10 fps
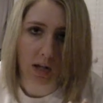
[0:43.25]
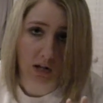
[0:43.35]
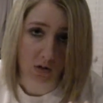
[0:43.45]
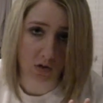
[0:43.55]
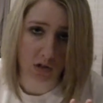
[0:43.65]

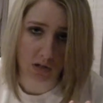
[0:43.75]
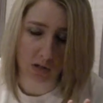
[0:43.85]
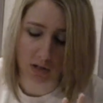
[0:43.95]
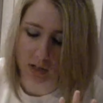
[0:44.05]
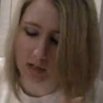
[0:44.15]

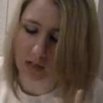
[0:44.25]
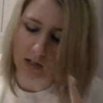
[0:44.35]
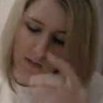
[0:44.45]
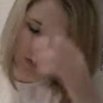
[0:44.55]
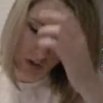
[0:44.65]
extras on it and
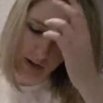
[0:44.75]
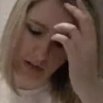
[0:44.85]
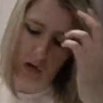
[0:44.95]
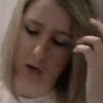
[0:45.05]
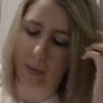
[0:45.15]
stuff so I
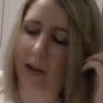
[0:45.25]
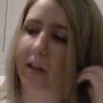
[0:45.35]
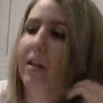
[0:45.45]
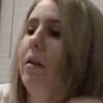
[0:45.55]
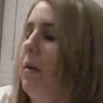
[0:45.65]
can talk
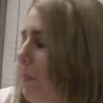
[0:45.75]
about it.